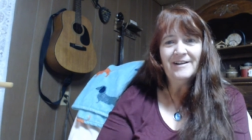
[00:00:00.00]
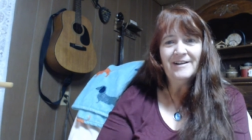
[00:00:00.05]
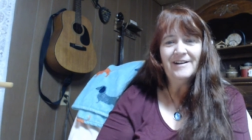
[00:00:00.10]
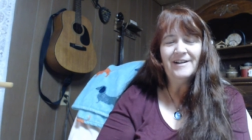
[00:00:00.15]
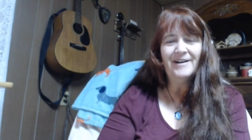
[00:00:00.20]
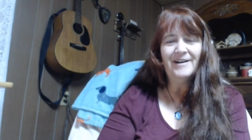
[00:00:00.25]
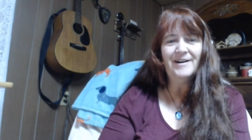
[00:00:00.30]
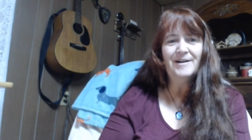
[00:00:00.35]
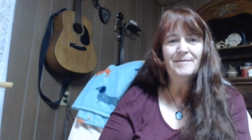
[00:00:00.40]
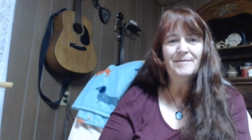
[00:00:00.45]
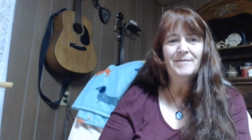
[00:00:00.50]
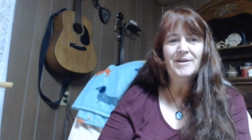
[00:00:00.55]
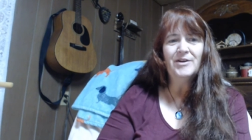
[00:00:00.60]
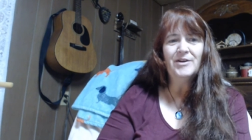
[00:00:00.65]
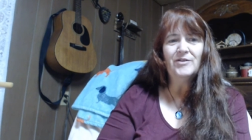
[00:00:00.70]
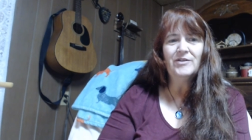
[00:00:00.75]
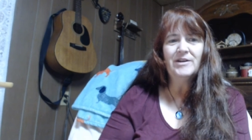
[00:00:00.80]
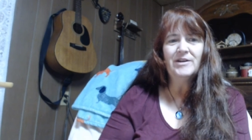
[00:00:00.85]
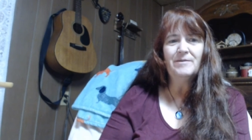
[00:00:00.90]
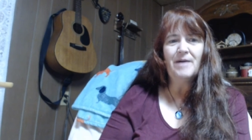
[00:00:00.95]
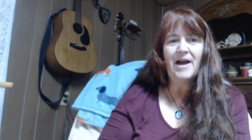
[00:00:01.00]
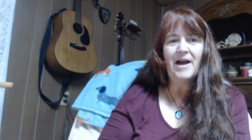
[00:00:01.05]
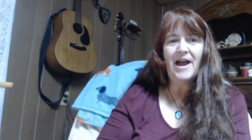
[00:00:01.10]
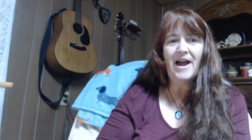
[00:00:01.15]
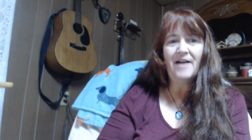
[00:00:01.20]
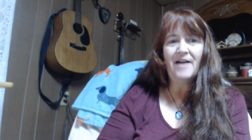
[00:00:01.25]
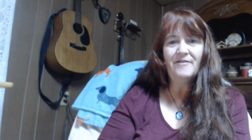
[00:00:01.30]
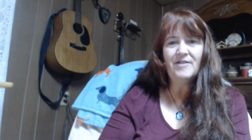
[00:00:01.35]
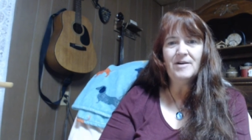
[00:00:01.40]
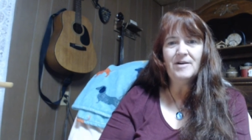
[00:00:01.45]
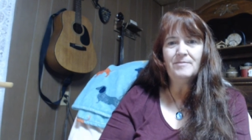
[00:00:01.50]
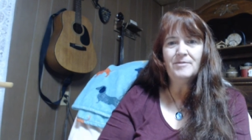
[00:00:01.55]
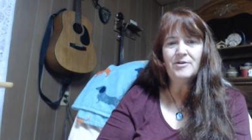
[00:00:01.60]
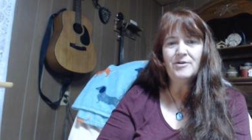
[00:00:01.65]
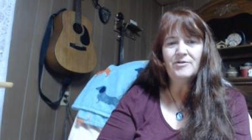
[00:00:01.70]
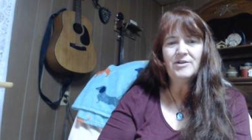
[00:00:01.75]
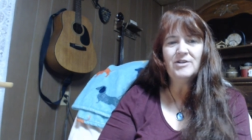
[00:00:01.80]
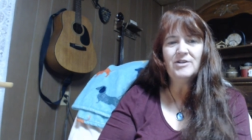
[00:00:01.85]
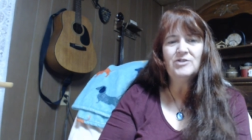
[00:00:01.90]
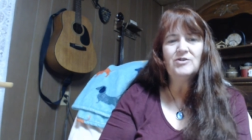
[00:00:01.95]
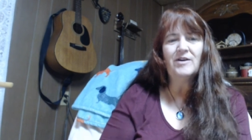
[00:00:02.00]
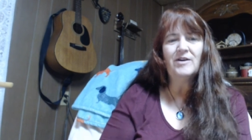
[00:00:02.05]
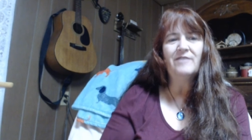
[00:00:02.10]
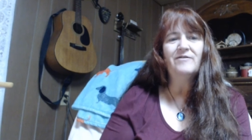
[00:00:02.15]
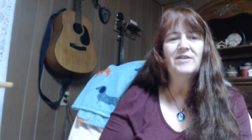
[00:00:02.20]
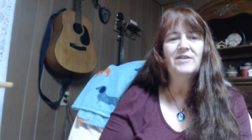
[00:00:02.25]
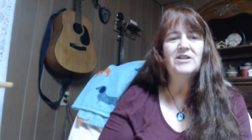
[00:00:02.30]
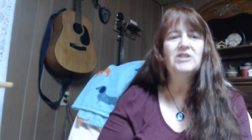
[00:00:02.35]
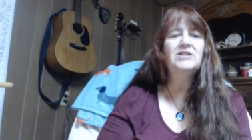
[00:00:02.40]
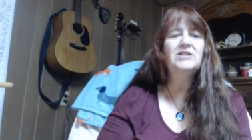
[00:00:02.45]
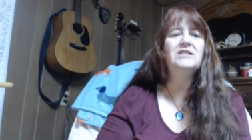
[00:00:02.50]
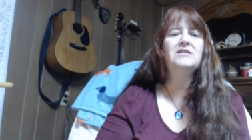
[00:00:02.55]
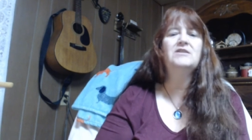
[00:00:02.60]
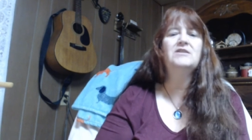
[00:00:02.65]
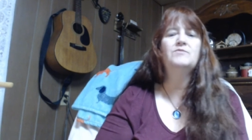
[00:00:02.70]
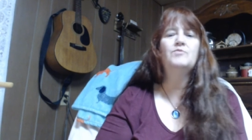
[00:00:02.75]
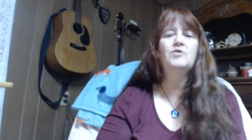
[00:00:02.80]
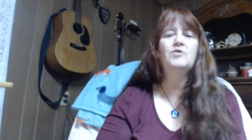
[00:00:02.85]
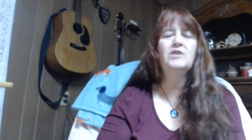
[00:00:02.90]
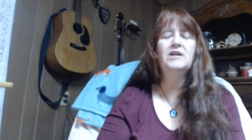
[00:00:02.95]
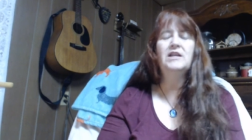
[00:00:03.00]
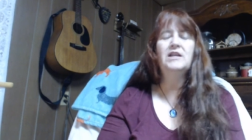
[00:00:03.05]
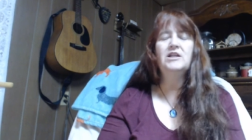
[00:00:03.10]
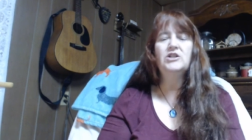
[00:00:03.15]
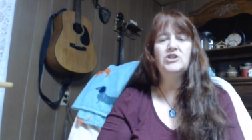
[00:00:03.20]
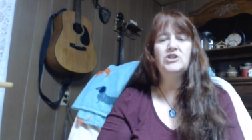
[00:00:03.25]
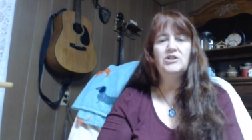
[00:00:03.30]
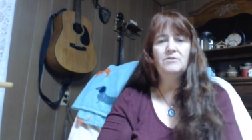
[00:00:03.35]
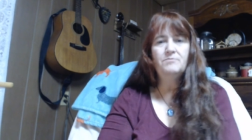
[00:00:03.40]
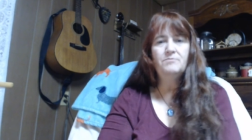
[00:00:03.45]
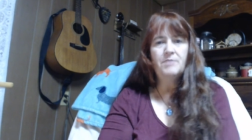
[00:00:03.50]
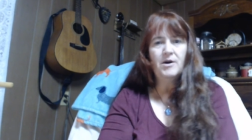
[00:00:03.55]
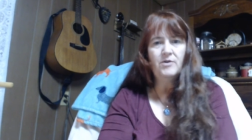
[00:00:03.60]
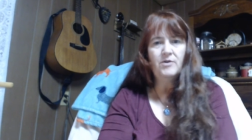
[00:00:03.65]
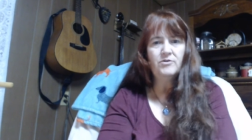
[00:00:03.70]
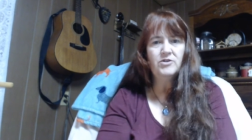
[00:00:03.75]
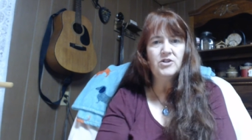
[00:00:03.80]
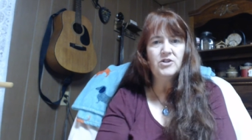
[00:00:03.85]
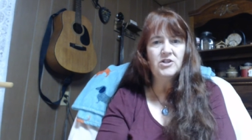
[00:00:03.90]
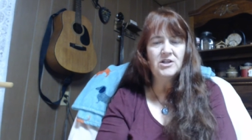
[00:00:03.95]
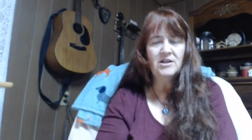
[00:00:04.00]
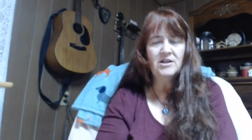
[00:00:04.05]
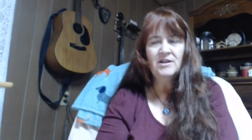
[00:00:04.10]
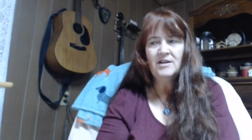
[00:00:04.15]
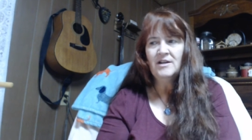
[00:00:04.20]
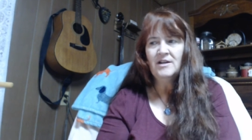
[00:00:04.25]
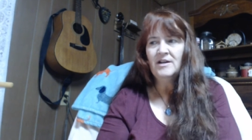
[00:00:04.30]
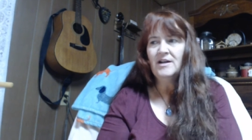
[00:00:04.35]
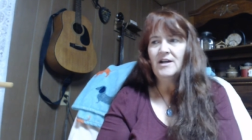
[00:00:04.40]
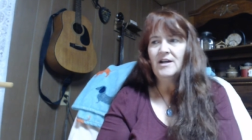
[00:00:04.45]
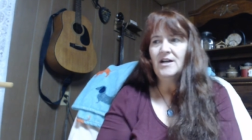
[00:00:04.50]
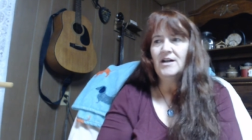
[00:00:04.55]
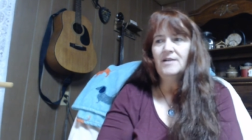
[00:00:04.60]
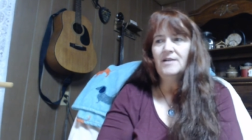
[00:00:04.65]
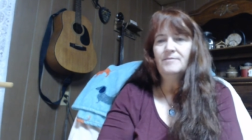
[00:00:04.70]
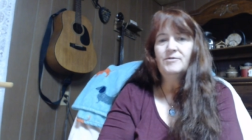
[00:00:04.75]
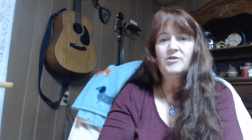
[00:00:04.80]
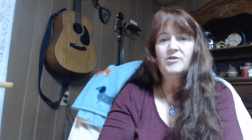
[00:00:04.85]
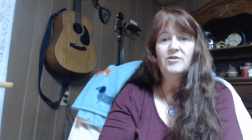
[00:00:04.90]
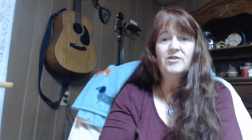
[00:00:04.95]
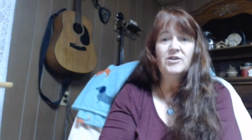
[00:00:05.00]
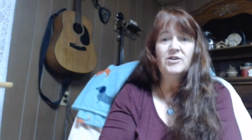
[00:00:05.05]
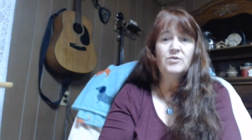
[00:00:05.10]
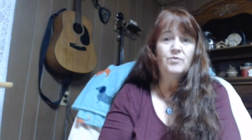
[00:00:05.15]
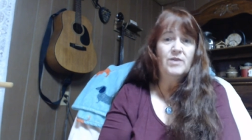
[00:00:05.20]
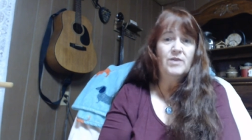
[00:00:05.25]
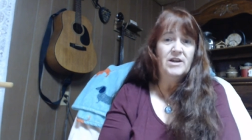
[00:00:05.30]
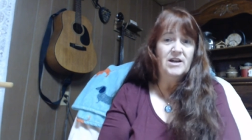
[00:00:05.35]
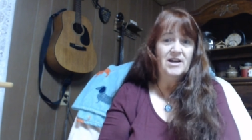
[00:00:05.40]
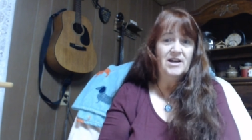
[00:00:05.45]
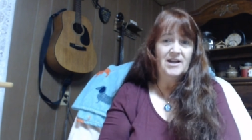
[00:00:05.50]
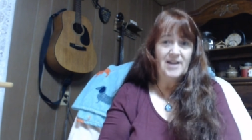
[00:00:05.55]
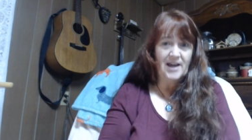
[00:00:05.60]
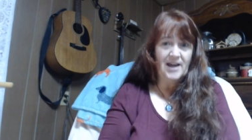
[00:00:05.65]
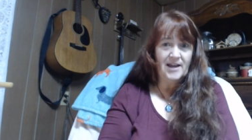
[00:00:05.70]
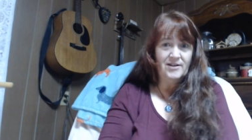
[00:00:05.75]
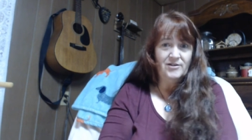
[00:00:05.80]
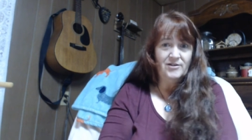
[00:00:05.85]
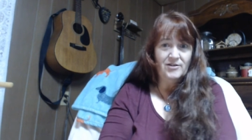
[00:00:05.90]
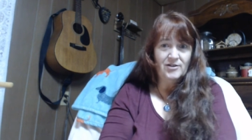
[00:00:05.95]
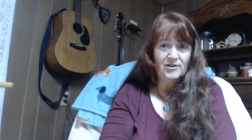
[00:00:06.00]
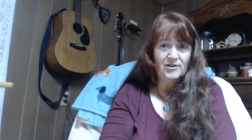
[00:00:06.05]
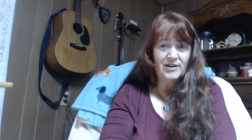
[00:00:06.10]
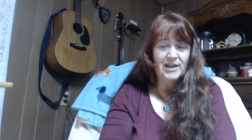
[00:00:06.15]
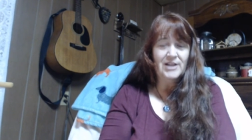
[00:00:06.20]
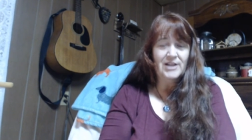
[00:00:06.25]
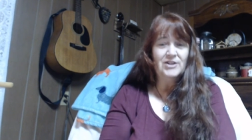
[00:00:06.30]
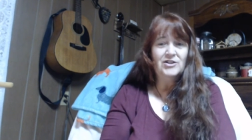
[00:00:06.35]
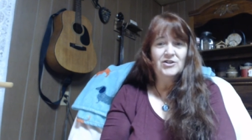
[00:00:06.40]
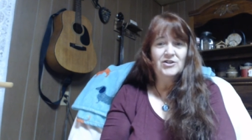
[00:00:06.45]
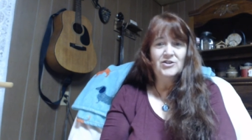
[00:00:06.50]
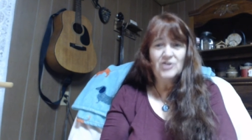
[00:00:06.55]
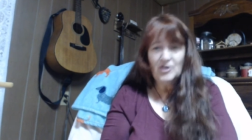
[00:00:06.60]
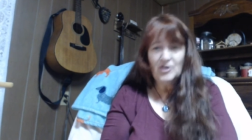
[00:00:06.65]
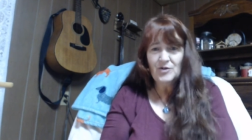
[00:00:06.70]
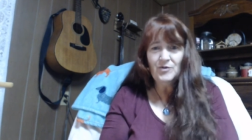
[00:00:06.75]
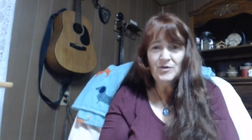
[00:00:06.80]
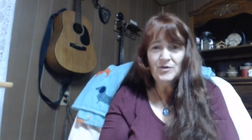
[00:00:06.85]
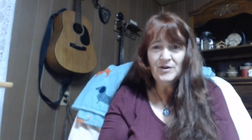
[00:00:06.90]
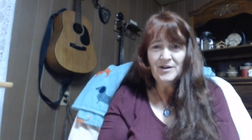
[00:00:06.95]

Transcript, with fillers: um, it only about half uploaded, so I finished it this morning and it should post. Um, so this week, again, you'll get two.